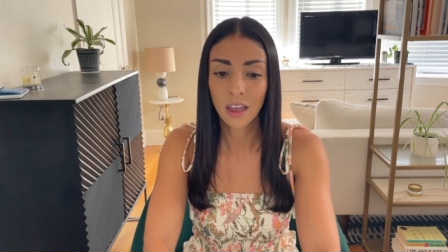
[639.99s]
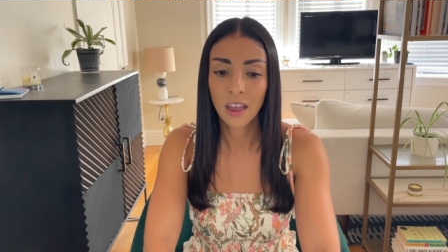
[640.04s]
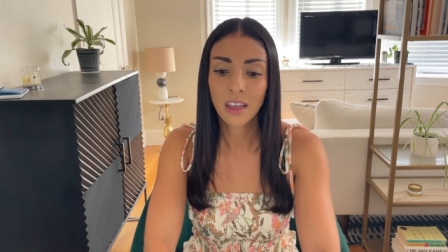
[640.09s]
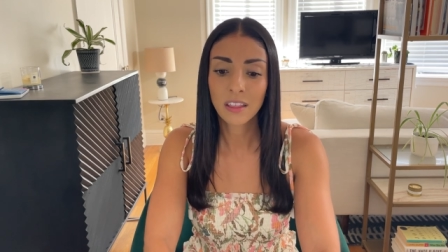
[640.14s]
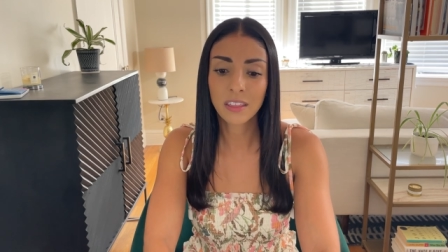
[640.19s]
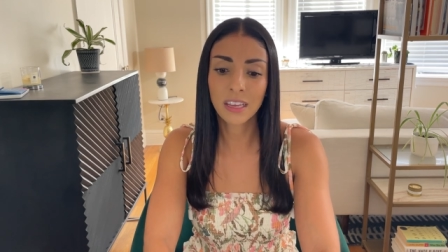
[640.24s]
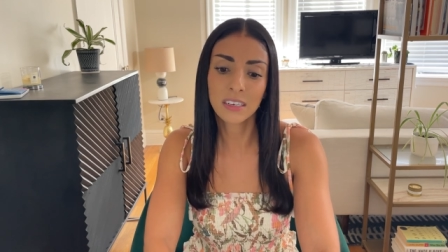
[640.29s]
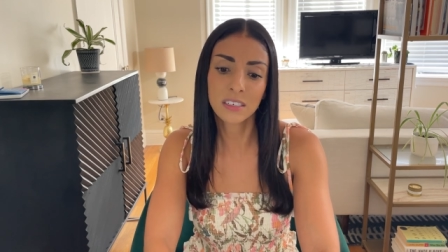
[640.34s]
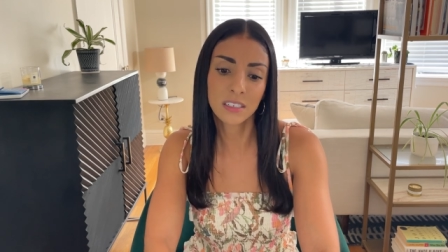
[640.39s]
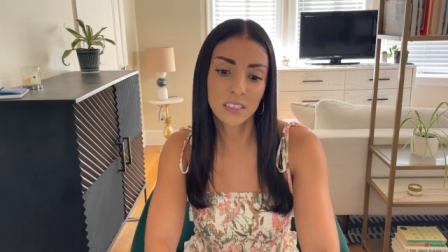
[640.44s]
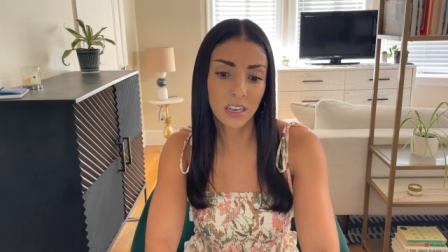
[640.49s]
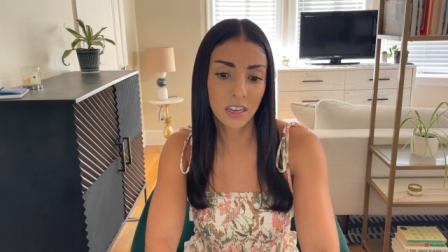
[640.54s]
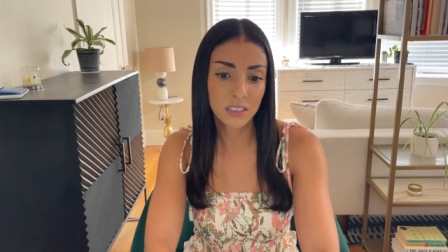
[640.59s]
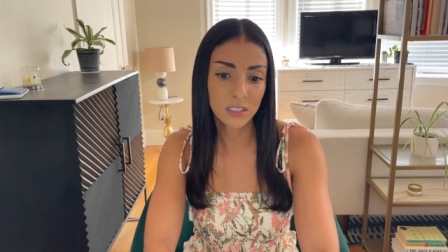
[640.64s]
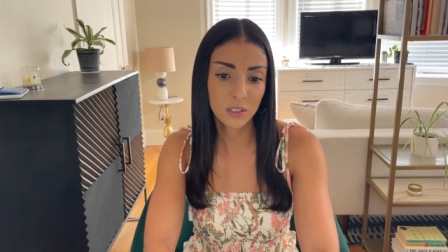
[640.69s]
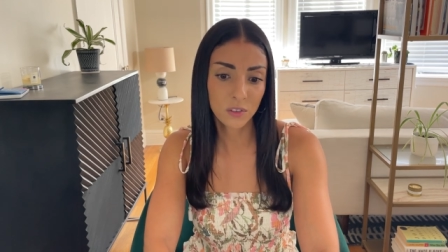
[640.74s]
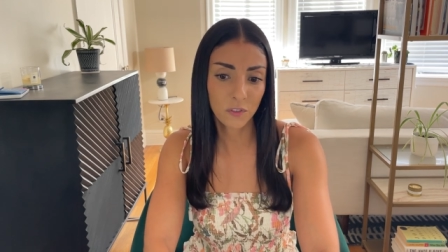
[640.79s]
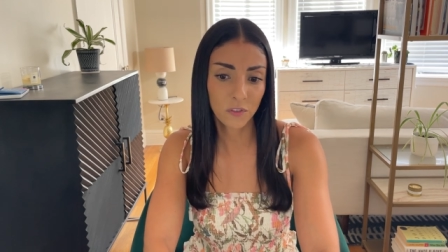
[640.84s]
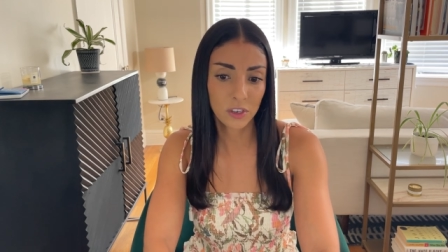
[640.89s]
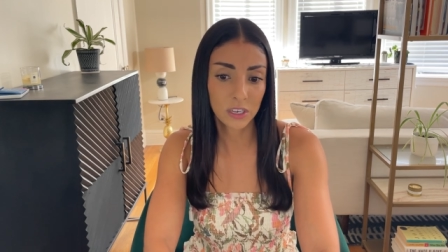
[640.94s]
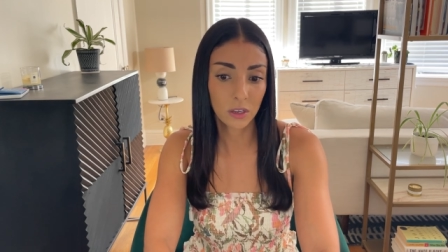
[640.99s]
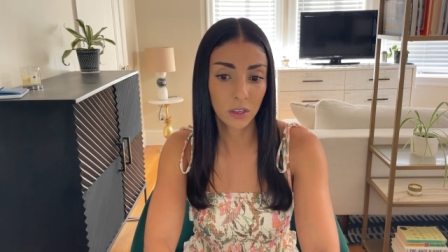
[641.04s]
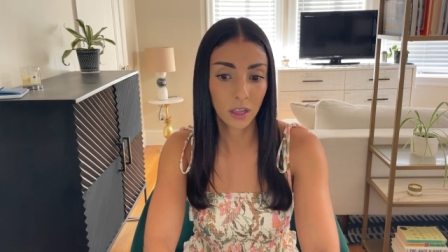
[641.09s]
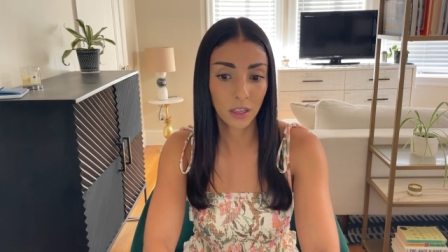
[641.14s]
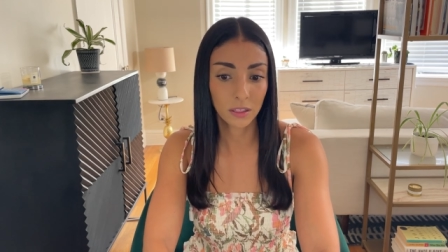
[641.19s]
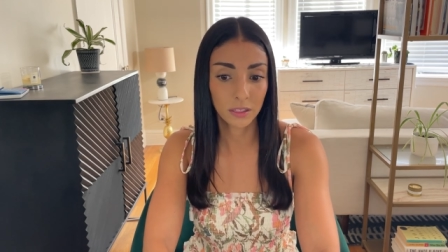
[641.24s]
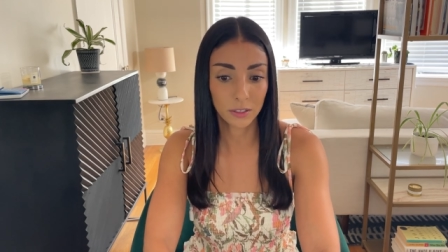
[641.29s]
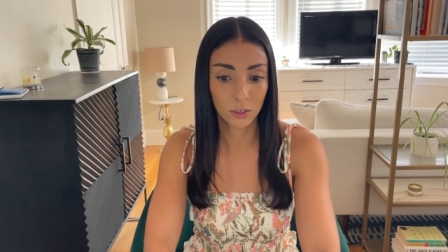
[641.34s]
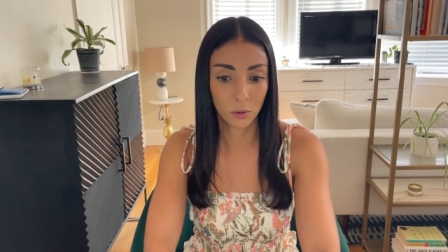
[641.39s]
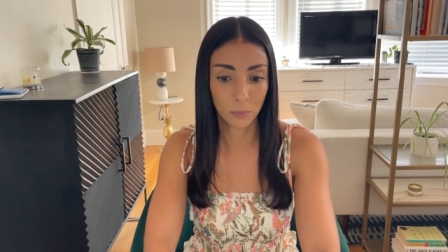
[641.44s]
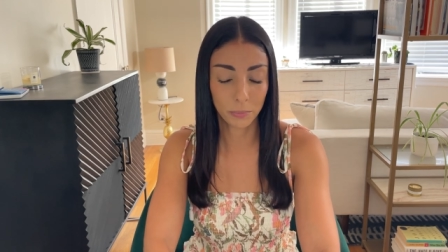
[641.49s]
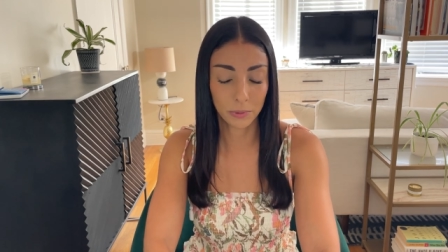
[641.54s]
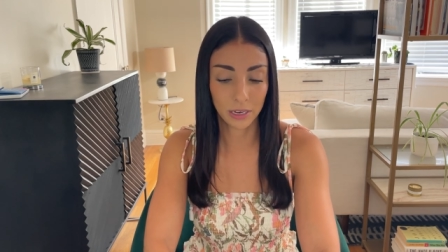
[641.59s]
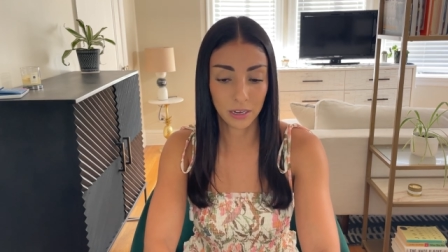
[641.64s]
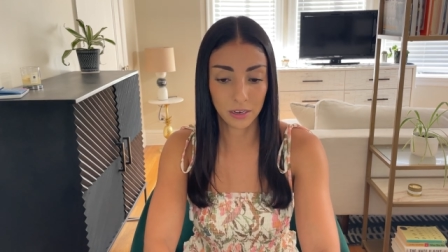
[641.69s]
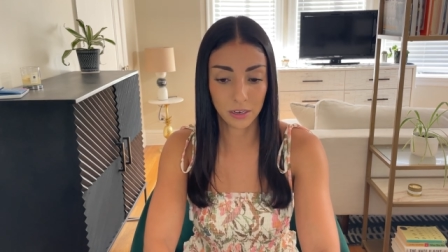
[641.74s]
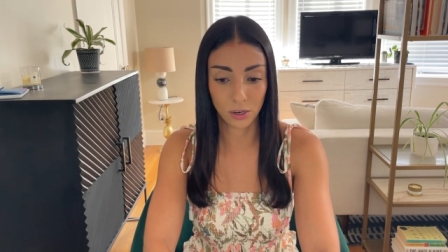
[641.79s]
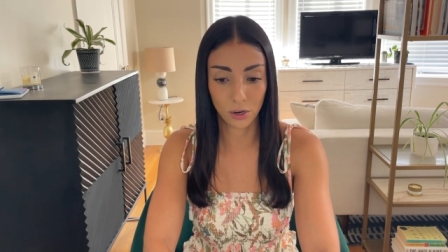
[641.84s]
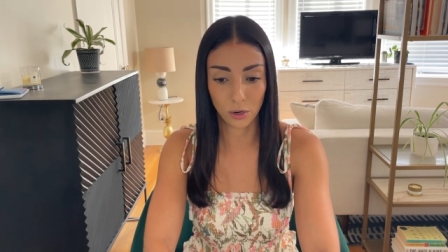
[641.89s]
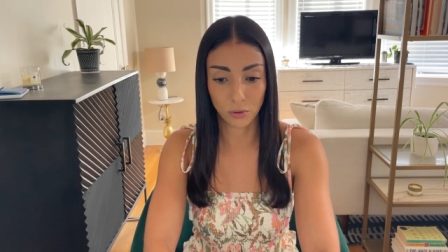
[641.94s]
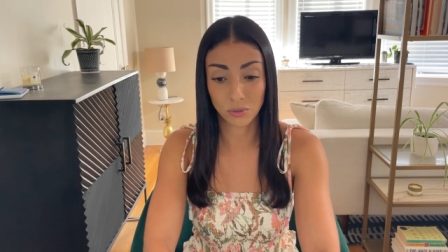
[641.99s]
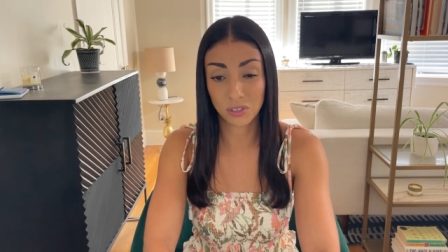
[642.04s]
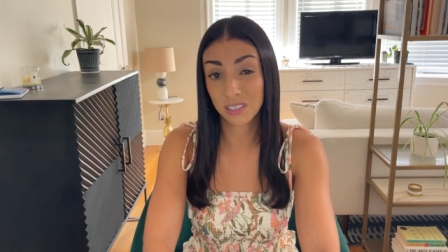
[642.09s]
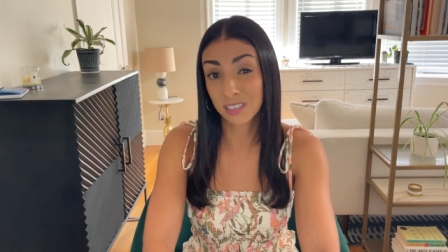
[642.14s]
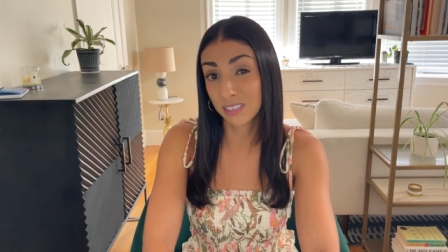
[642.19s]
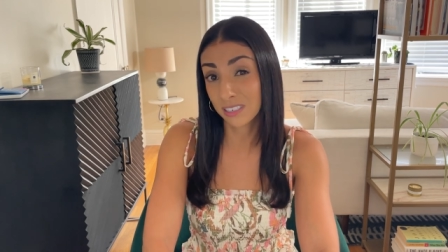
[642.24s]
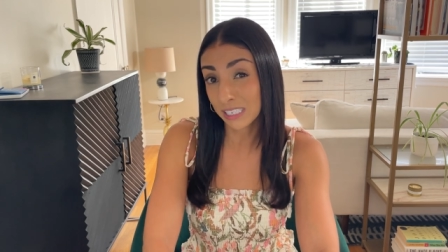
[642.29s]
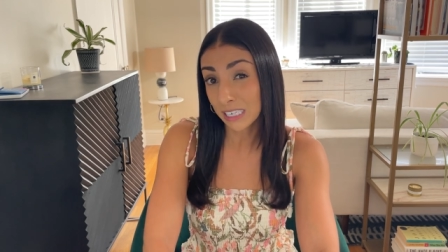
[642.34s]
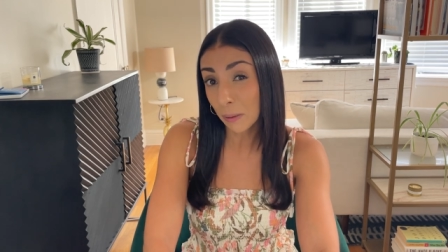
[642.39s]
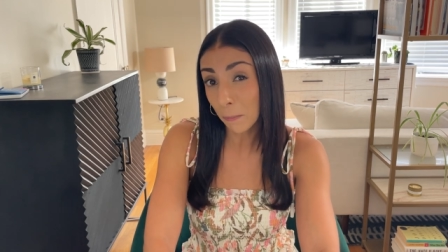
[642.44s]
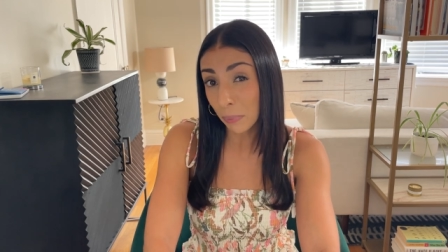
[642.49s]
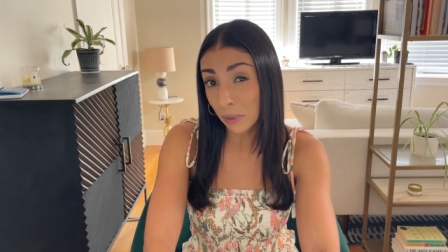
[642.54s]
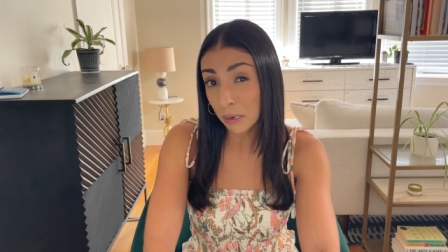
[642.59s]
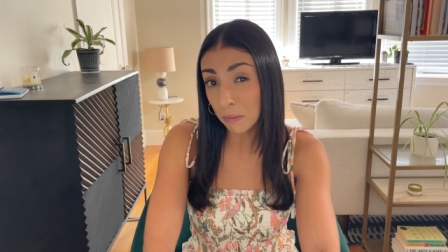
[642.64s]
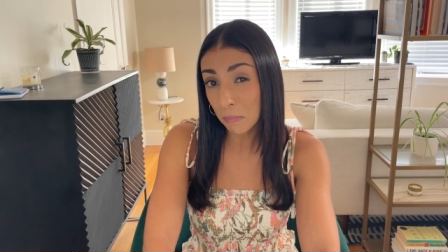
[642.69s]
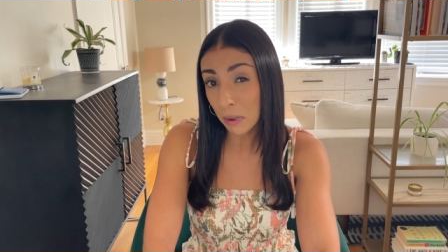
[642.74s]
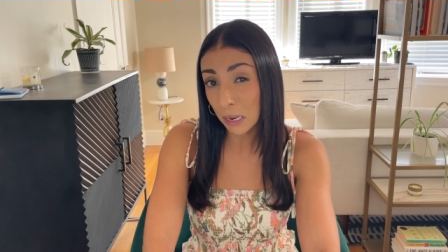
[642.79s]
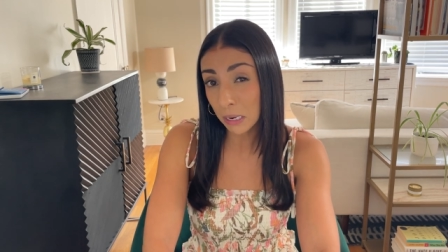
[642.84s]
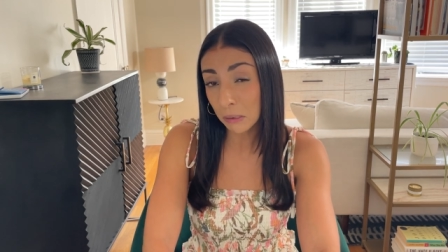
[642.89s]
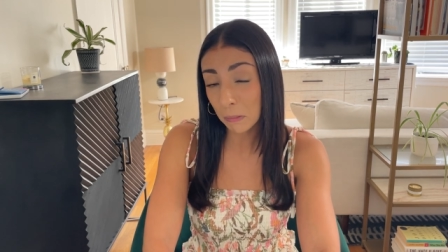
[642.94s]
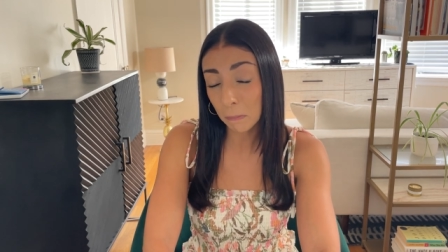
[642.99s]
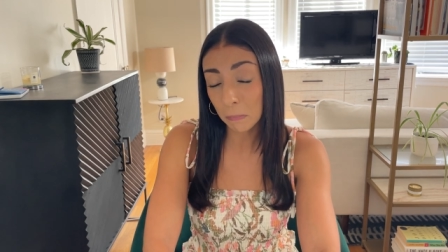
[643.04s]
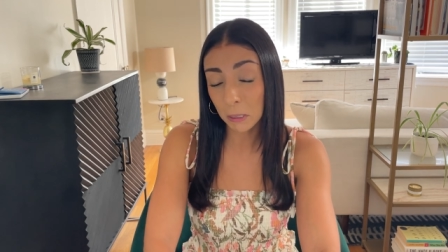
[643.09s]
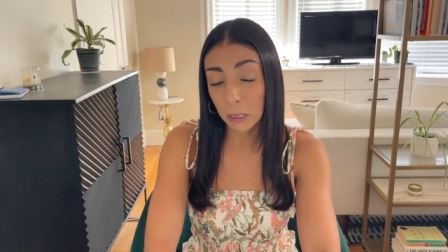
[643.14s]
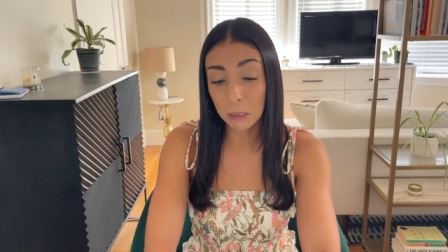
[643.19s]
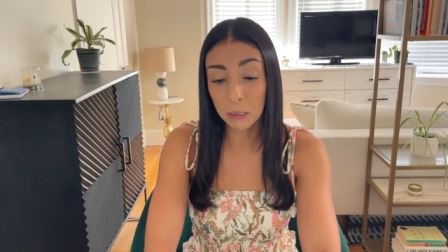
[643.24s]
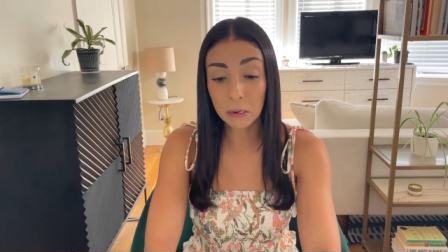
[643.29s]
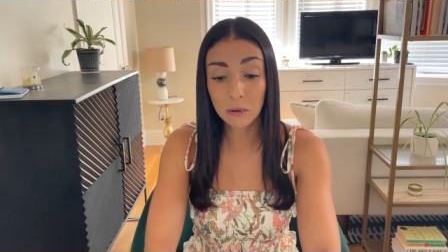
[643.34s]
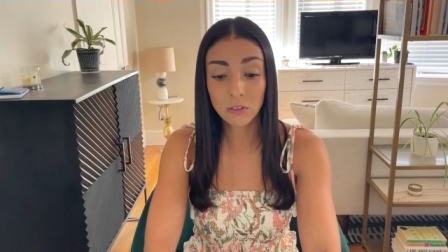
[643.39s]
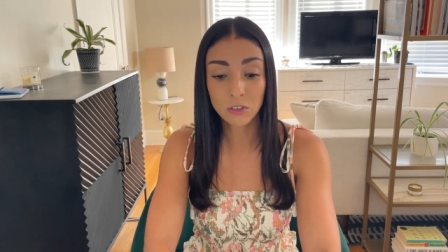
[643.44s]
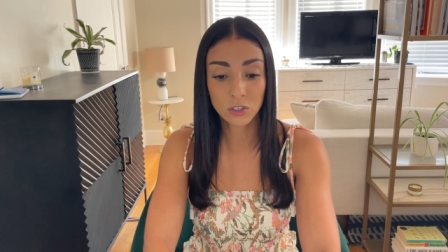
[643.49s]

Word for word: That does feel a little bit, you know, steep in my opinion.